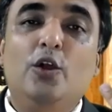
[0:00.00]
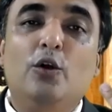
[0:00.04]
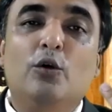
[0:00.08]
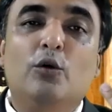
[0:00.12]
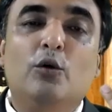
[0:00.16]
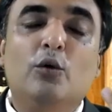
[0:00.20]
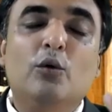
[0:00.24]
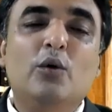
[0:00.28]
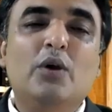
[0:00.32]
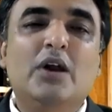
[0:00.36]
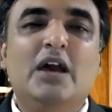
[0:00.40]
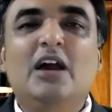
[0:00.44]

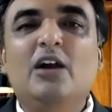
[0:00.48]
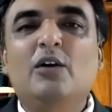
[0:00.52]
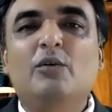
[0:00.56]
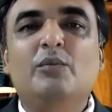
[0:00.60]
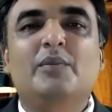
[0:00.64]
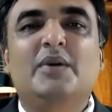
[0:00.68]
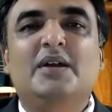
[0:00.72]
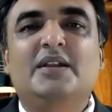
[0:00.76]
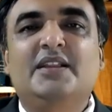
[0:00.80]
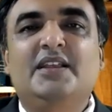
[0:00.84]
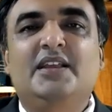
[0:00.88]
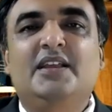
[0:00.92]
who have
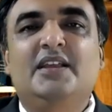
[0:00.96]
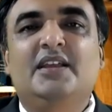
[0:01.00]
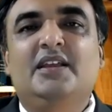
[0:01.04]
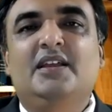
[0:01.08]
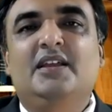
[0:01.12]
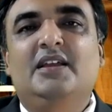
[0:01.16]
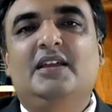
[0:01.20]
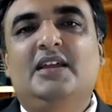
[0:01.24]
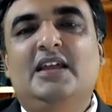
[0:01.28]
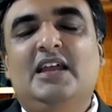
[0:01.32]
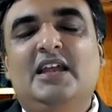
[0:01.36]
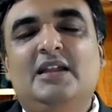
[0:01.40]
money
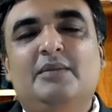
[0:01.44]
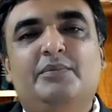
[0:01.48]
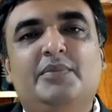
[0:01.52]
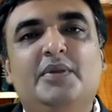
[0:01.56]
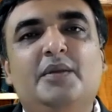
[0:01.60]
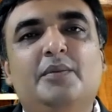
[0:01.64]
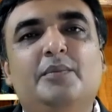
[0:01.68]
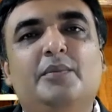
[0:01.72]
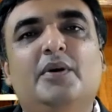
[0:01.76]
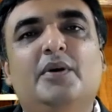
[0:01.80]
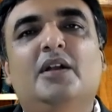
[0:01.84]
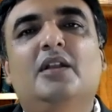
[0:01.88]
and
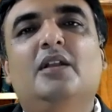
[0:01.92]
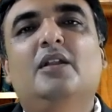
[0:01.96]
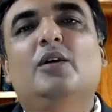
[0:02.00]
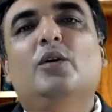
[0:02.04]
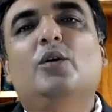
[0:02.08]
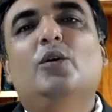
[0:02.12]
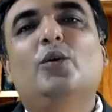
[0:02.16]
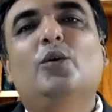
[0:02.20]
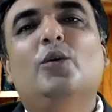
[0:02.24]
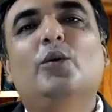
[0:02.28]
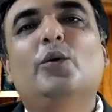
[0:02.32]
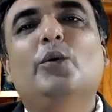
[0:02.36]
people
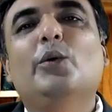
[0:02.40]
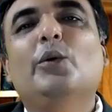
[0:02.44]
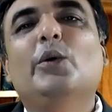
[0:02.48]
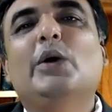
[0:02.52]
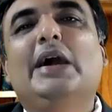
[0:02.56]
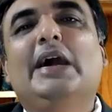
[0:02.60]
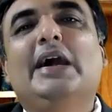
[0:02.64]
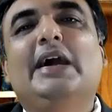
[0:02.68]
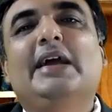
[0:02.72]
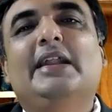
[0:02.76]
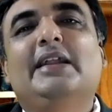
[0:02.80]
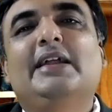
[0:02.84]
who
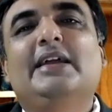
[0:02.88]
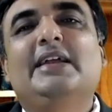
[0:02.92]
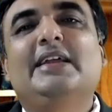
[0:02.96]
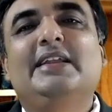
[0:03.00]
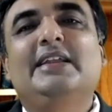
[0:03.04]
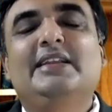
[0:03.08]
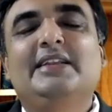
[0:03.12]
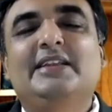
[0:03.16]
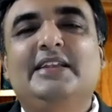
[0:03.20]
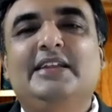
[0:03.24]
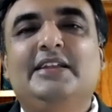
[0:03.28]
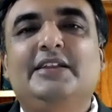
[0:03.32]
are
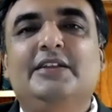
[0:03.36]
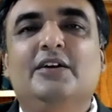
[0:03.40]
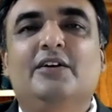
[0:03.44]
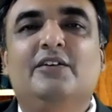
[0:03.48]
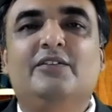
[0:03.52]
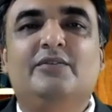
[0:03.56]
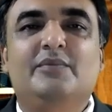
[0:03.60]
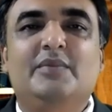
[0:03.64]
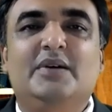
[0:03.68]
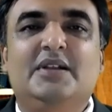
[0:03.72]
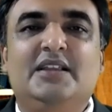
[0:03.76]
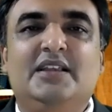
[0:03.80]
in need
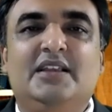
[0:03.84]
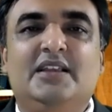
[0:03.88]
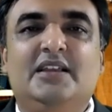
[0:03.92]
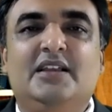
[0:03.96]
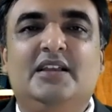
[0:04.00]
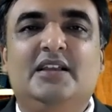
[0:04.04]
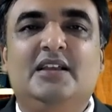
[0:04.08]
of money.